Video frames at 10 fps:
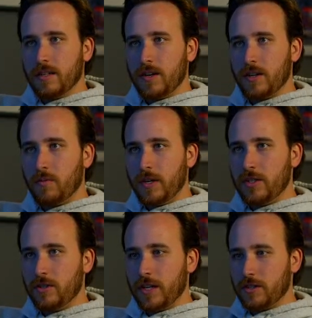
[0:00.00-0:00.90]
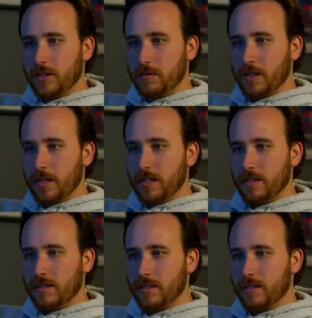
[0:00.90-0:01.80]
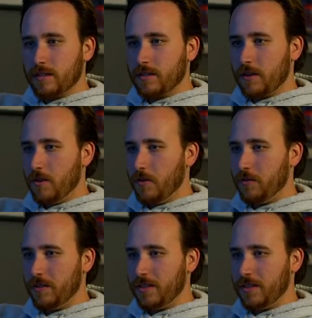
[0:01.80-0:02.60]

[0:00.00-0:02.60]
not quite sure actually where it is. So